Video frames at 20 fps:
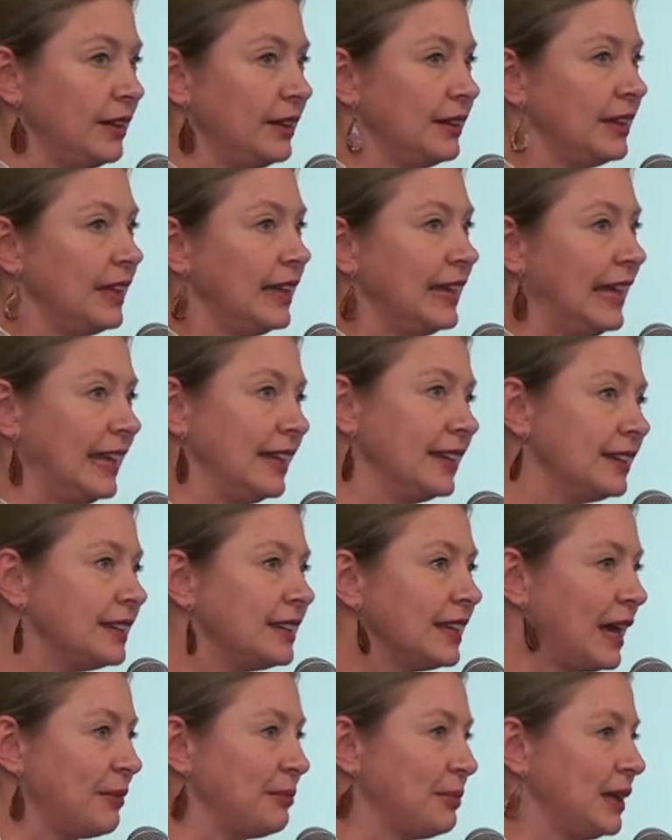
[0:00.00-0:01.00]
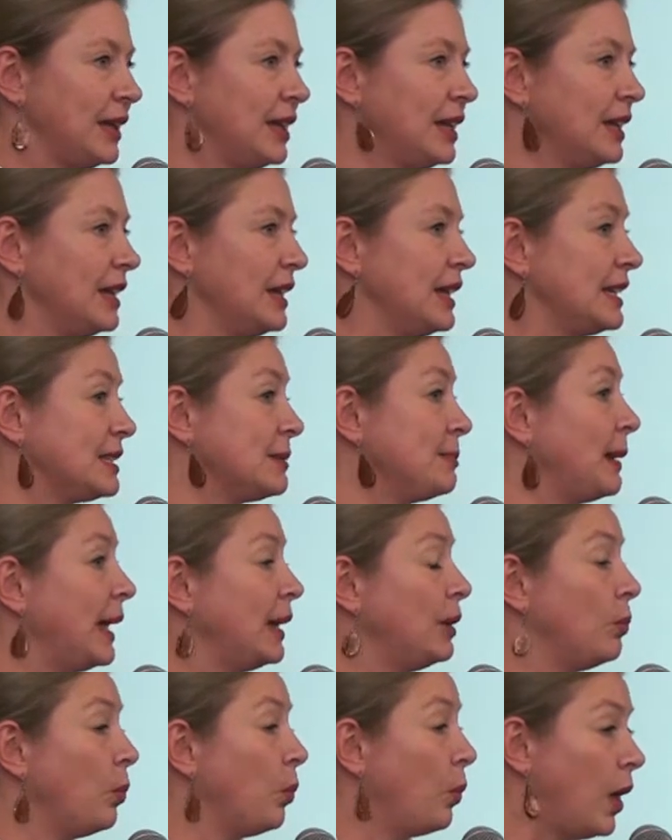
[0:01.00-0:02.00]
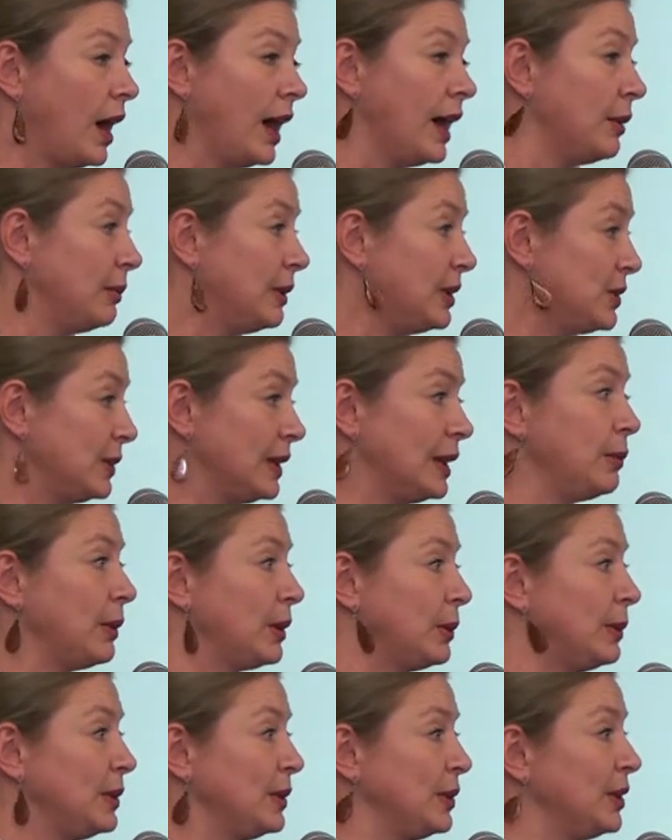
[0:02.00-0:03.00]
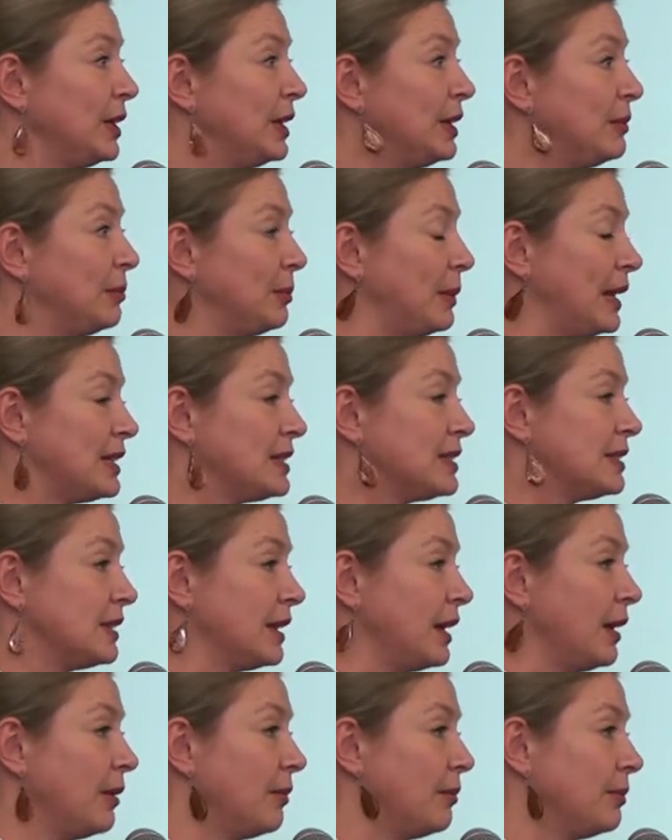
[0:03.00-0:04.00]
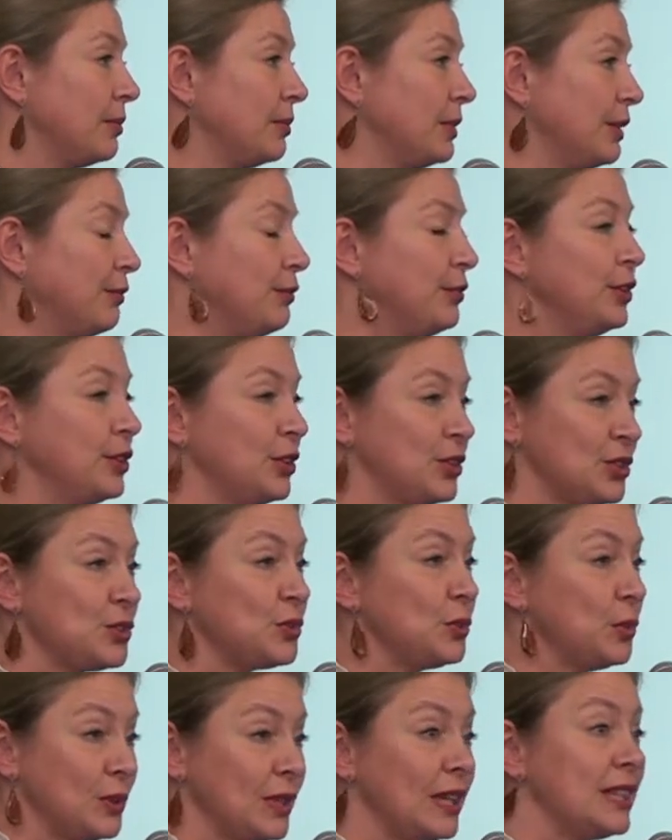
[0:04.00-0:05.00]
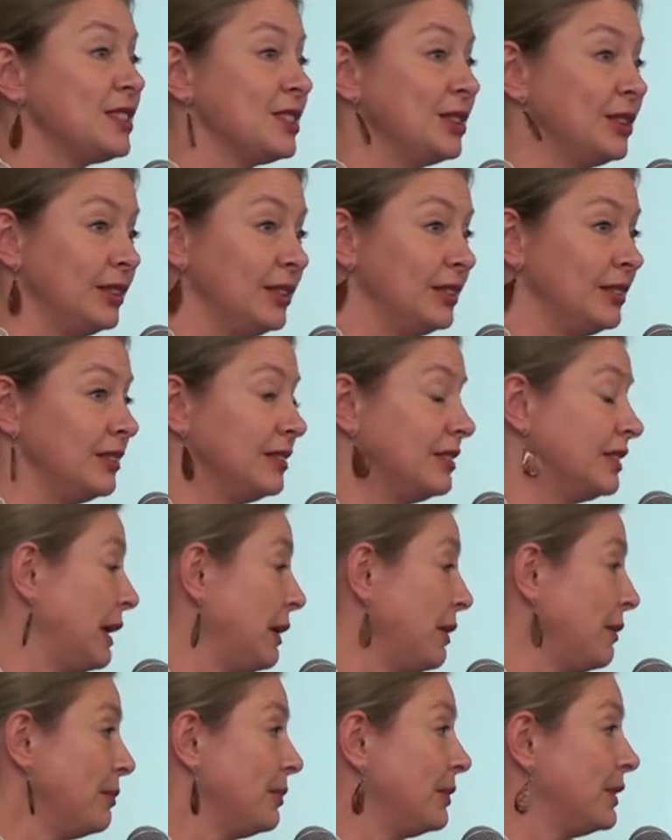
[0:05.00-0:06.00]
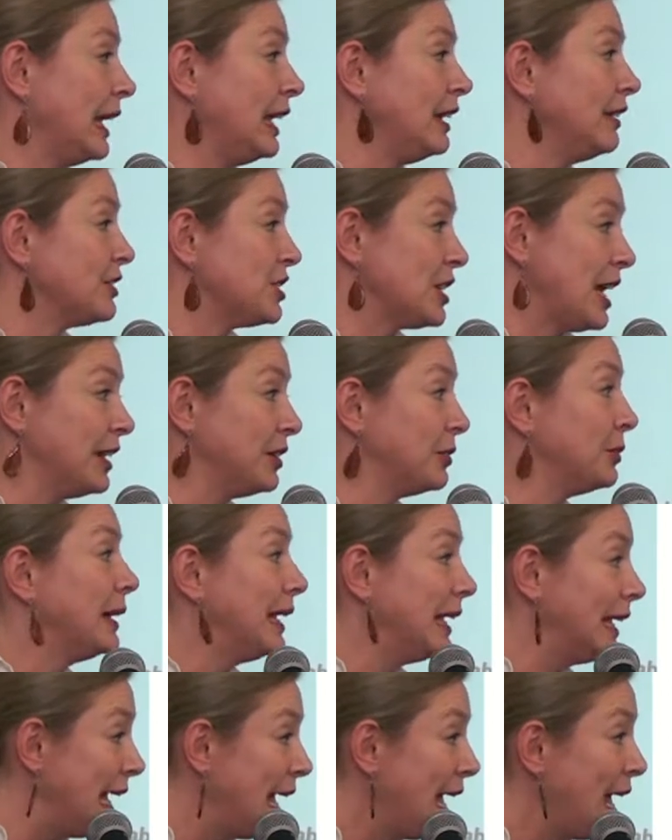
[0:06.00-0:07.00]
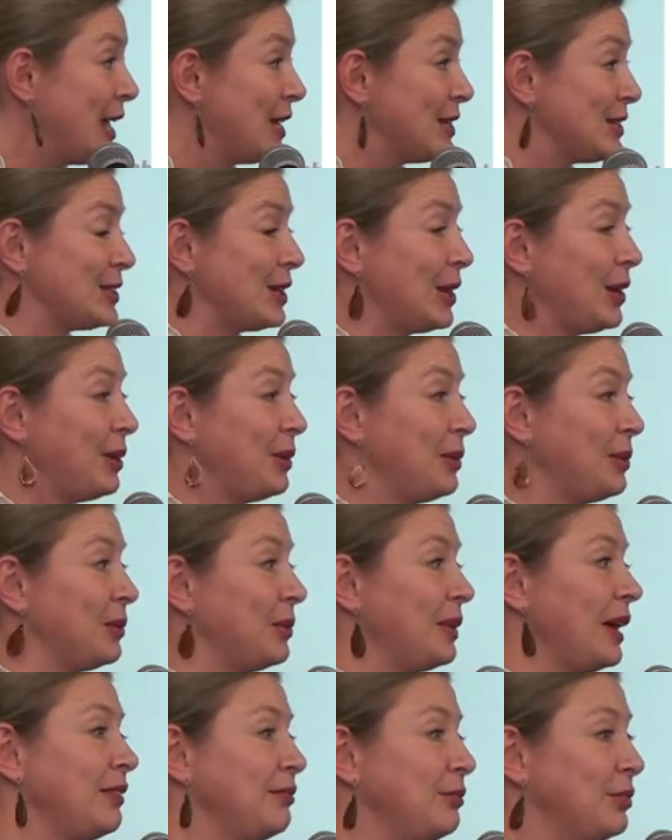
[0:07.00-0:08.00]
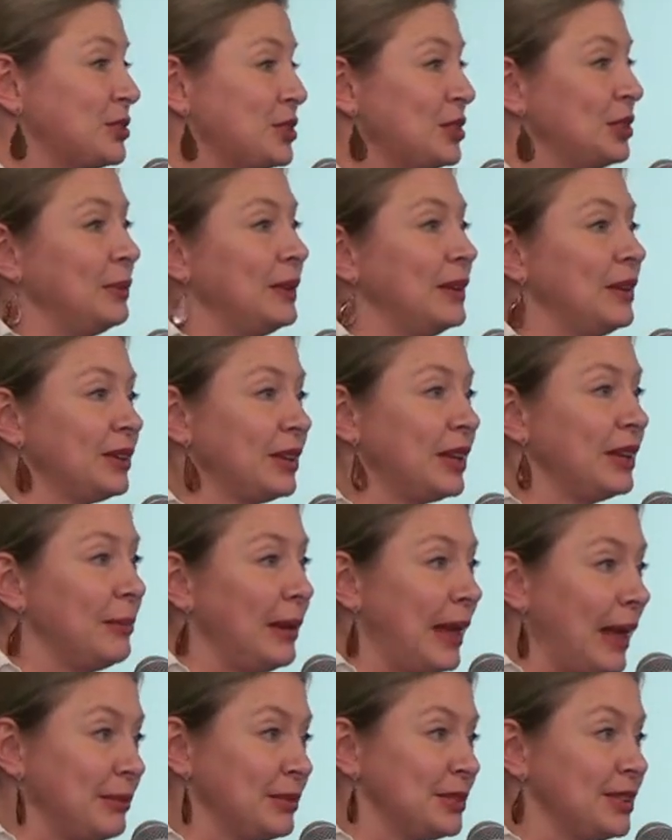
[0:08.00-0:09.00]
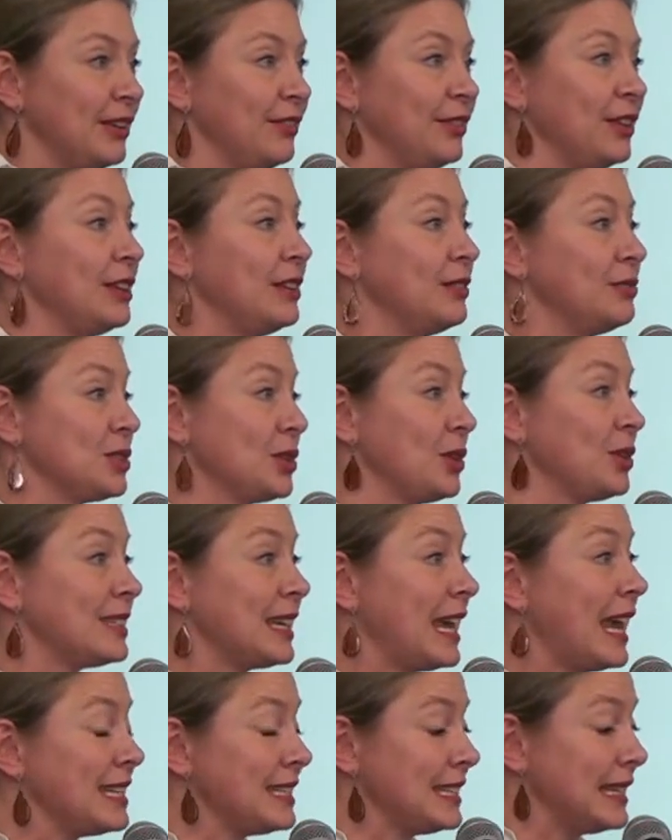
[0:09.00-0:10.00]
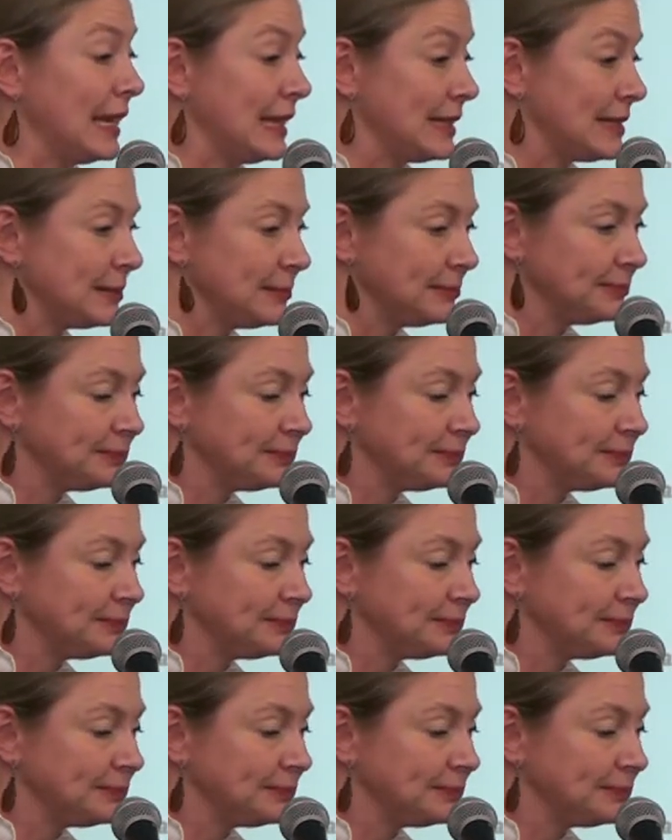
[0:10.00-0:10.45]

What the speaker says: again, I'm going to explain why we're doing what we're doing, but the fruit are stored until the end of January, so unfortunately we're not going to be able to give you any results as yet.